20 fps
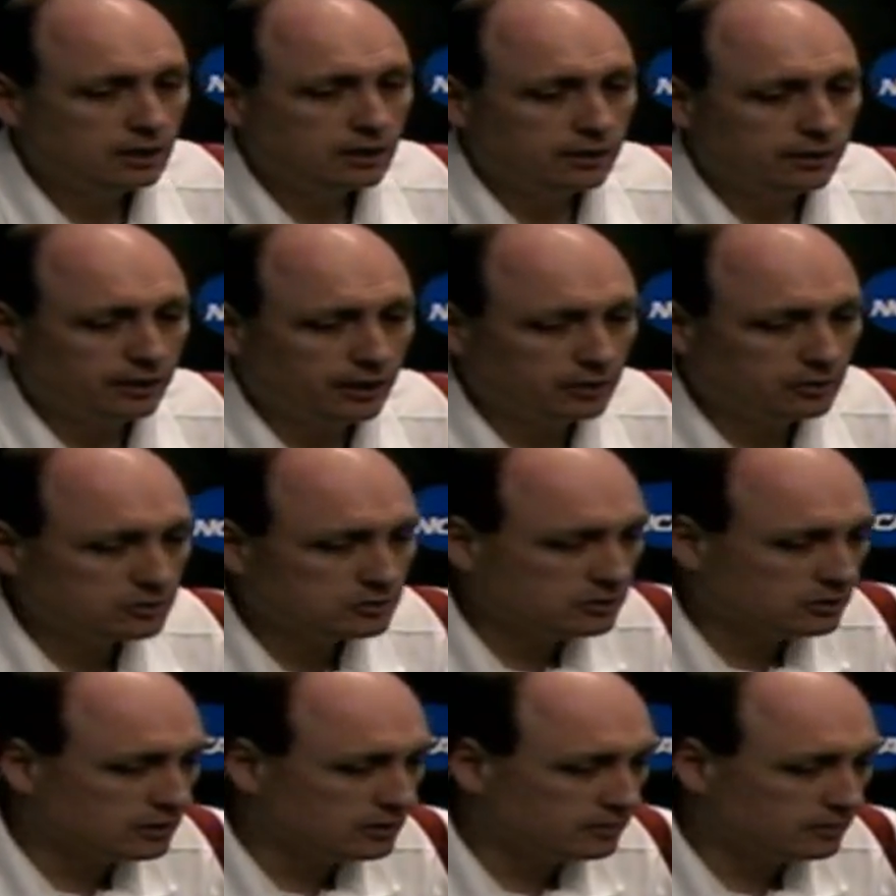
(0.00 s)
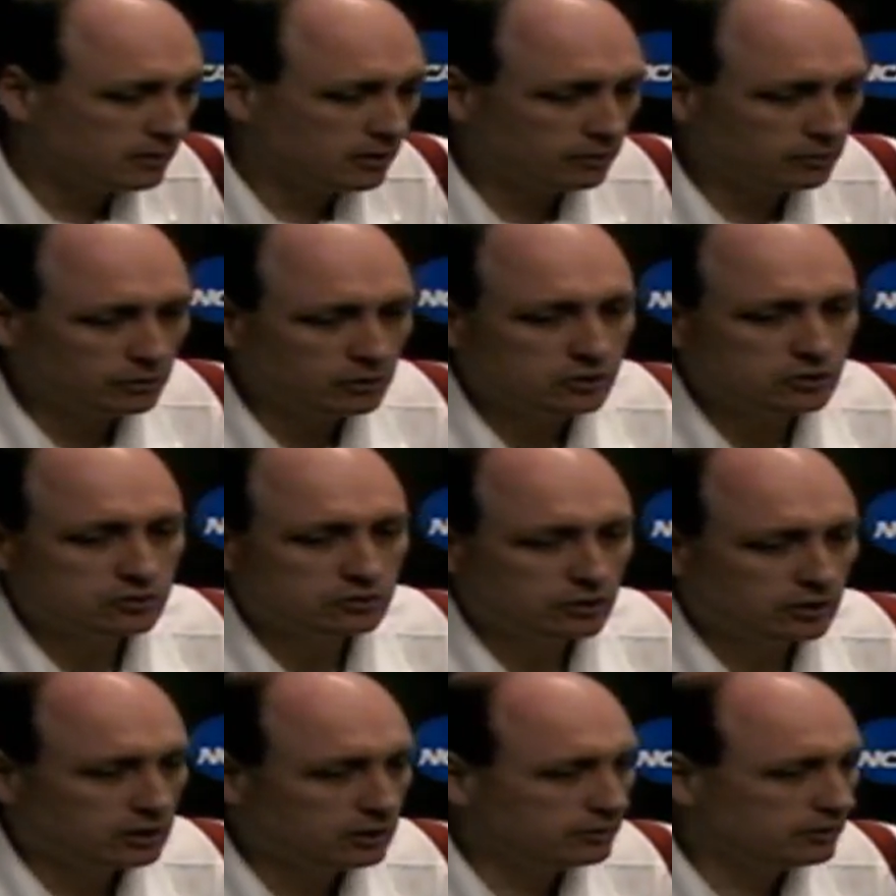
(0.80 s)
That was a real
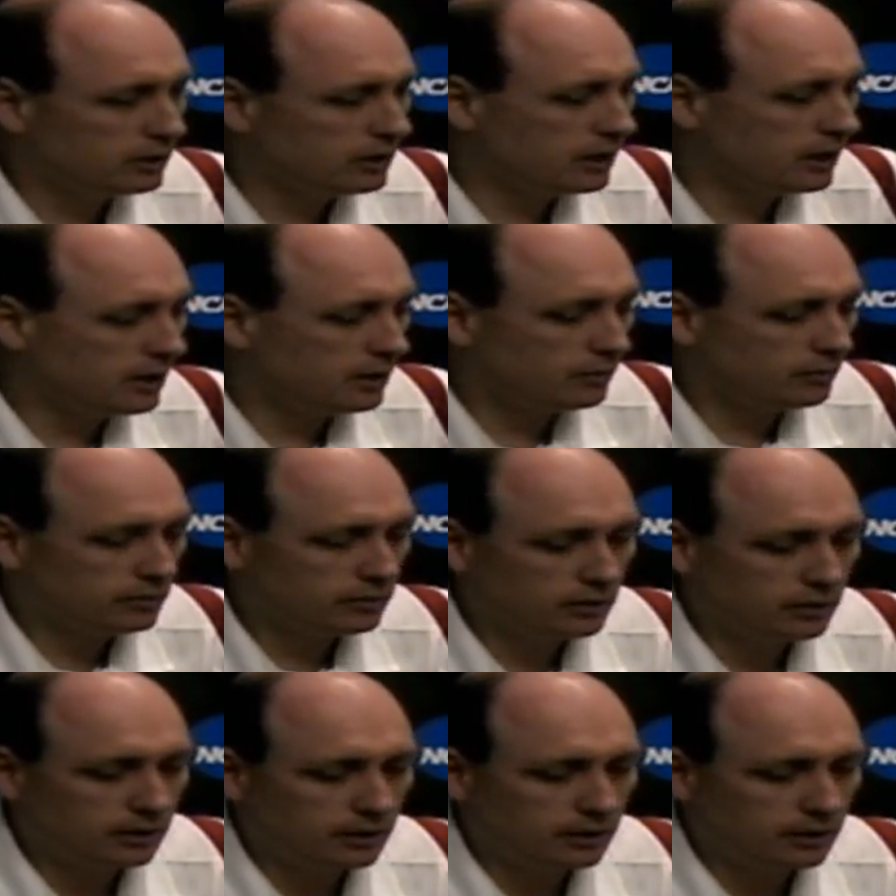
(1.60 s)
struggle of a game,